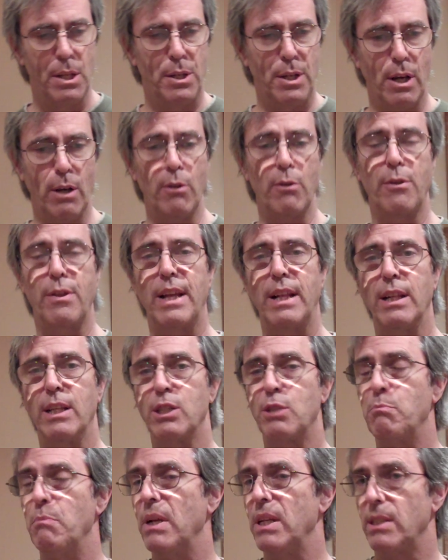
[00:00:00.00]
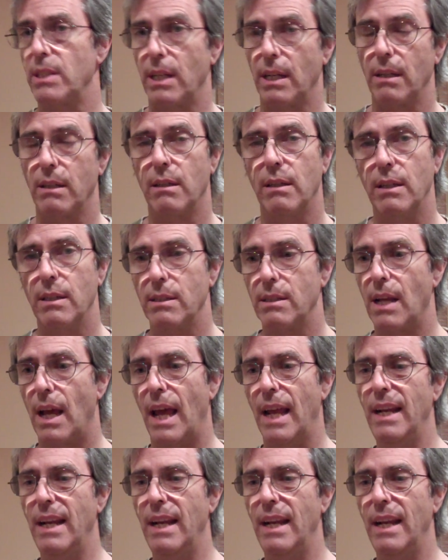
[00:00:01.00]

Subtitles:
The other thing that's missing is